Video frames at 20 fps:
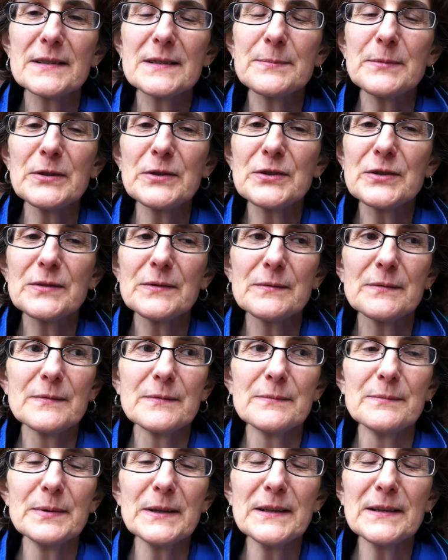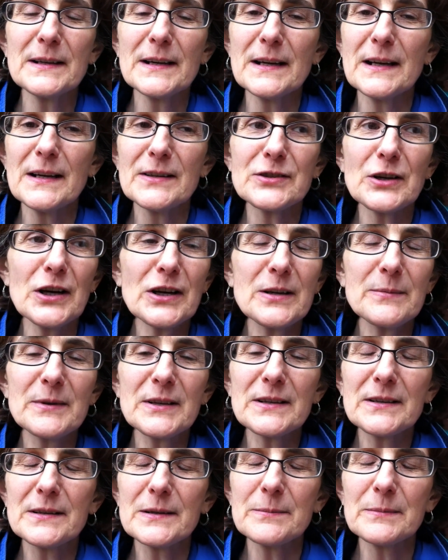It's been
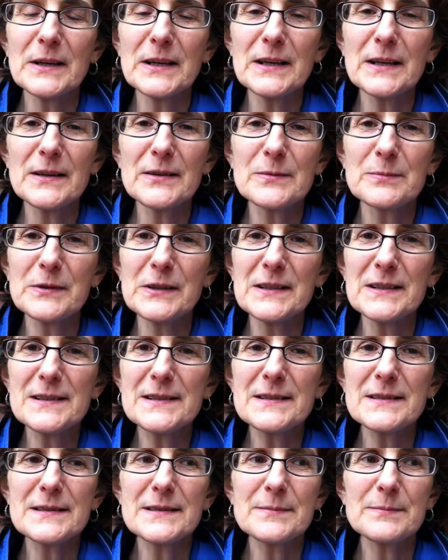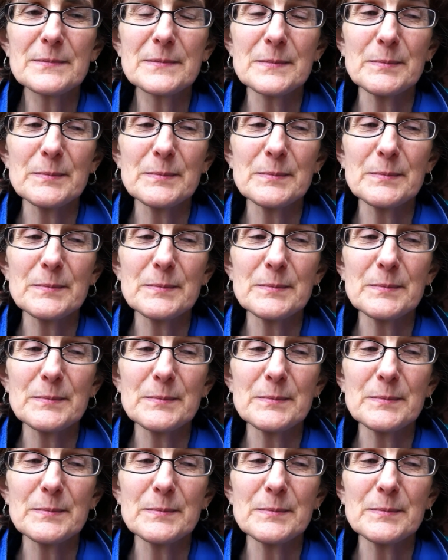documented in many other places